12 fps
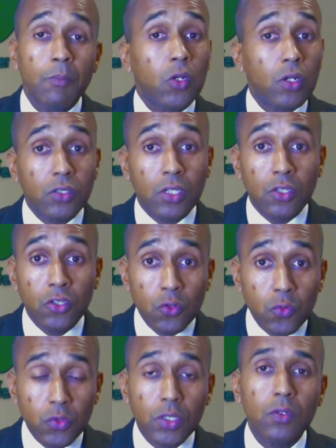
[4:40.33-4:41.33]
Because the
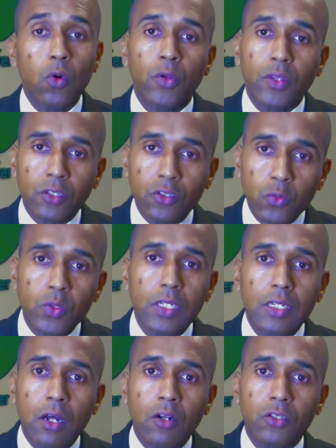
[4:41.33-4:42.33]
union or the union
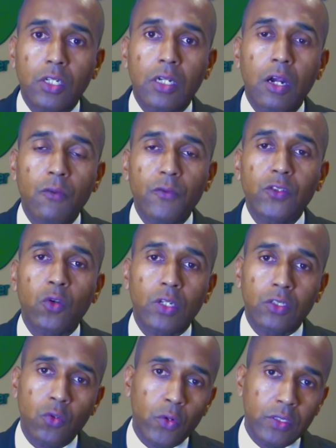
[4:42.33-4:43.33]
in our conference or
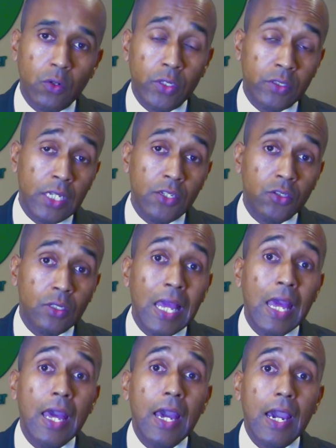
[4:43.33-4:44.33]
organization
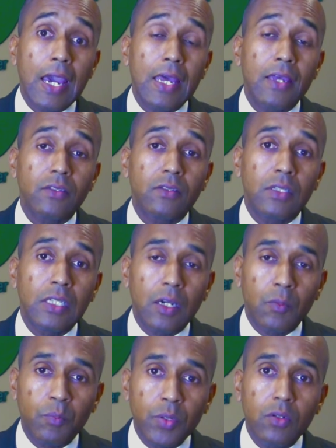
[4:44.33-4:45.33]
has the
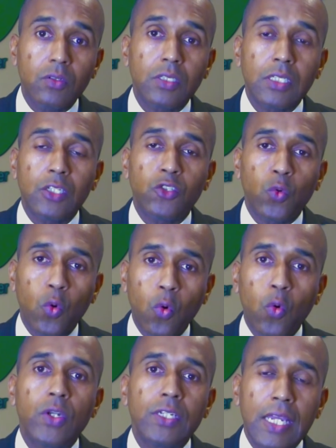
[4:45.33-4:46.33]
ability to
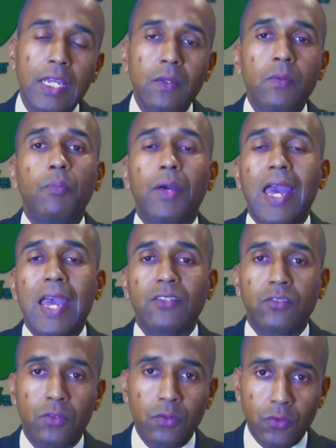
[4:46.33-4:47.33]
ordain
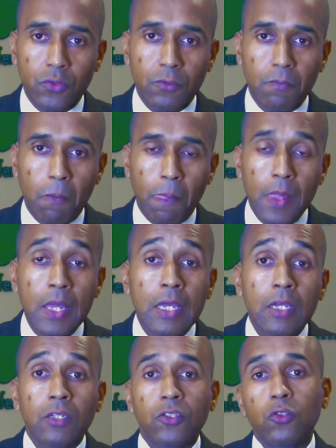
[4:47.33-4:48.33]
pastors.
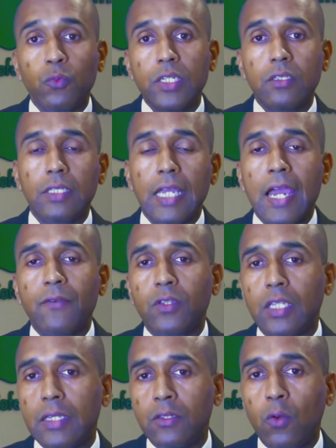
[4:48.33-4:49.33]
Just recently,
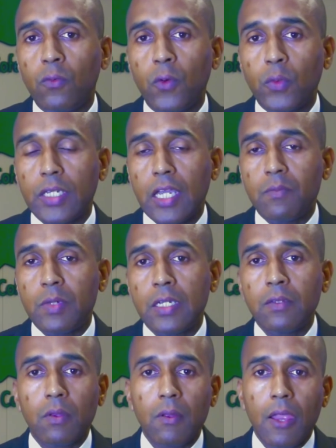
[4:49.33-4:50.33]
after the no vote came
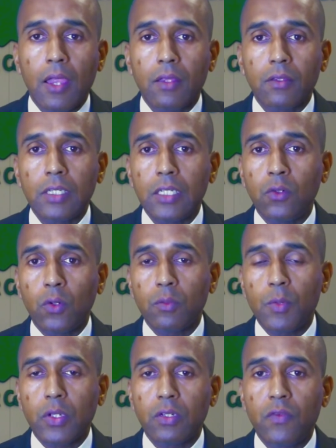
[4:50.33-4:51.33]
in, the North
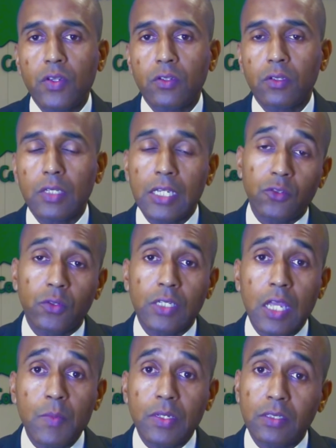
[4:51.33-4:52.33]
American Division issued a
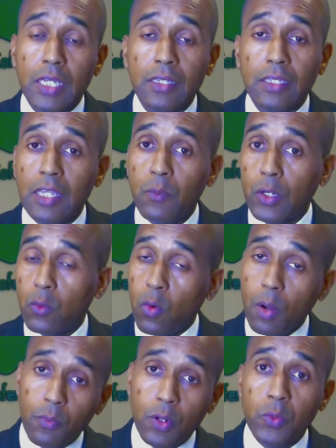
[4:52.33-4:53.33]
statement saying that they would
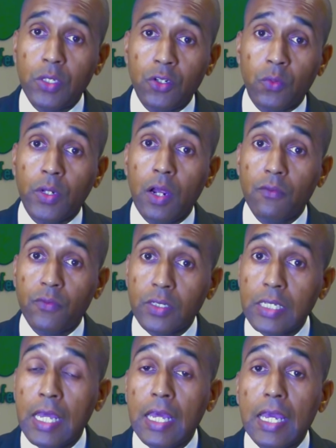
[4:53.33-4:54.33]
cooperate with the General
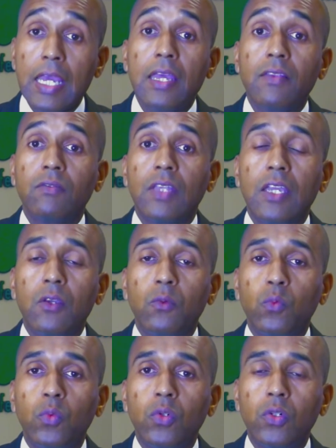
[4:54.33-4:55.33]
Conference and they
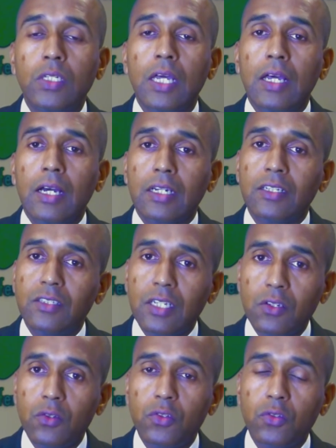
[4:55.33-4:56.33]
would
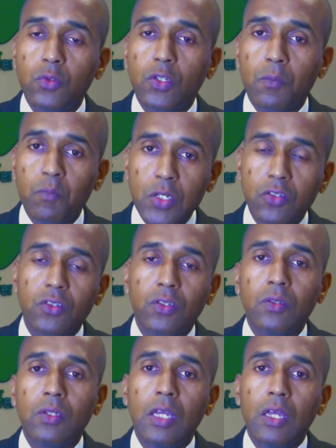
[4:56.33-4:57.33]
continue to
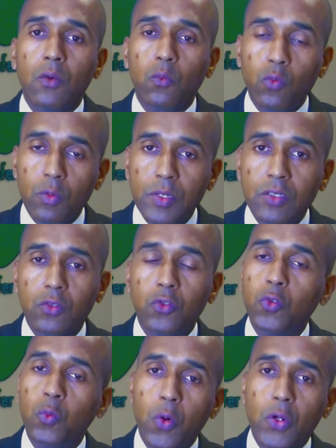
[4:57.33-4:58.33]
commission women to
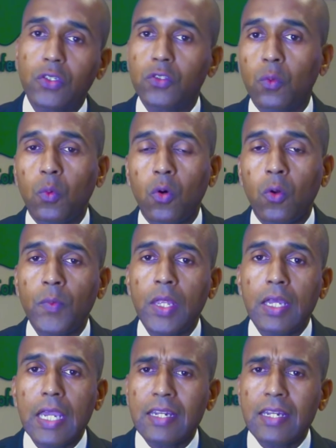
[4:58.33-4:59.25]
do work and so on.